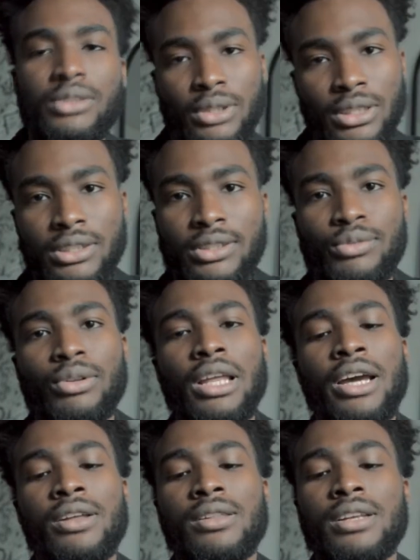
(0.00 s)
you can just
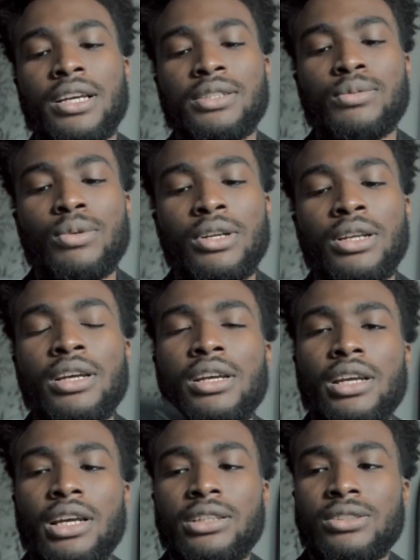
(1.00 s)
rely on the next one
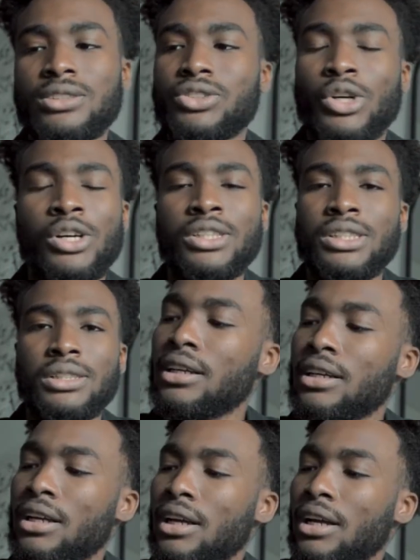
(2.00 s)
and just charge it.
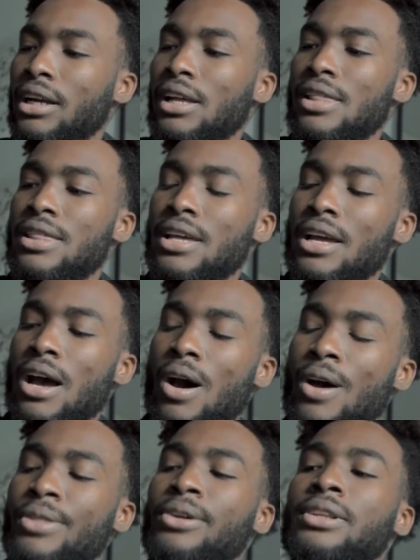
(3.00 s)
The
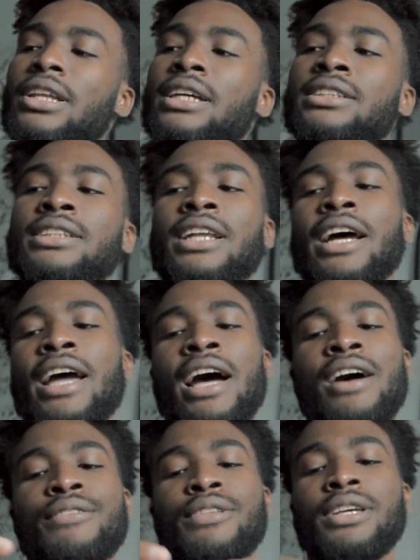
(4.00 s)
other lens that I
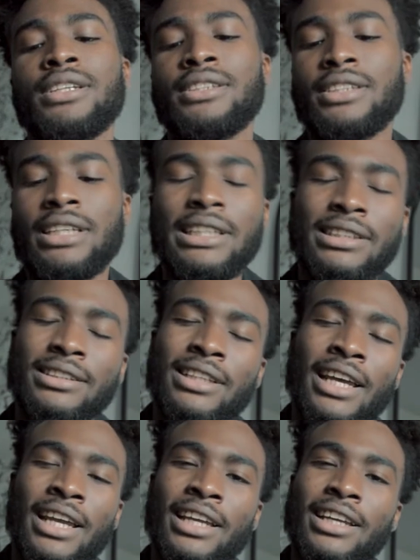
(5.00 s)
have, this is
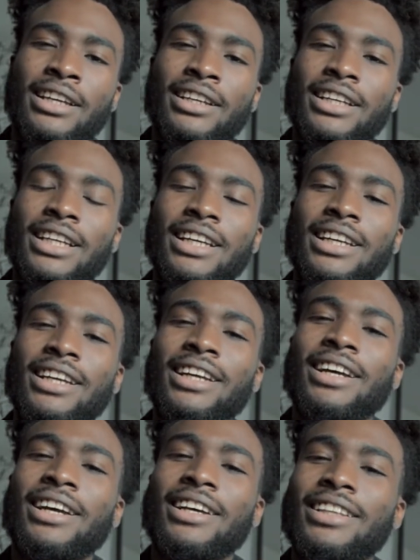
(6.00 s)
like
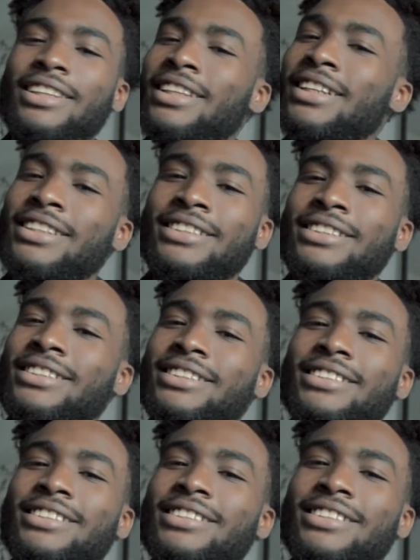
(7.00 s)
this.
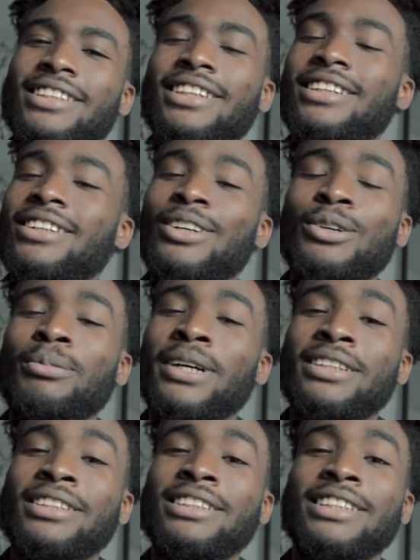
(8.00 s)
Oh my
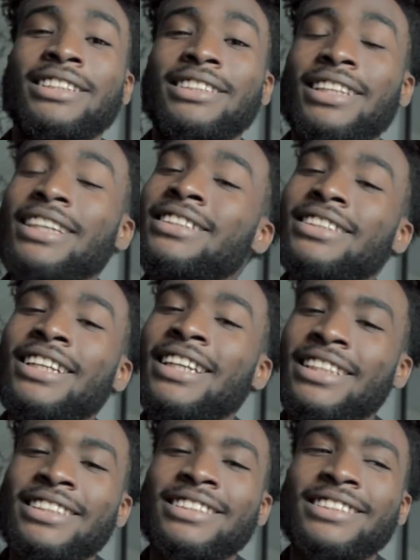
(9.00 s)
goodness, this
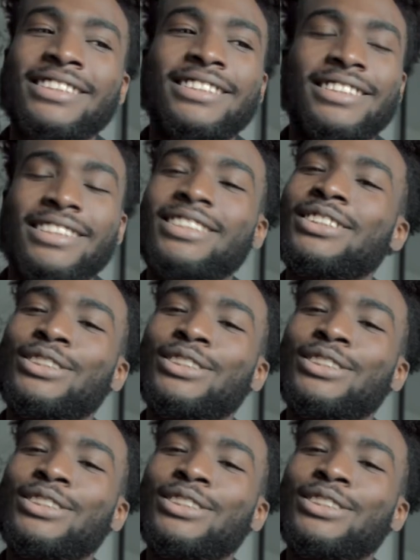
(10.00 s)
lens is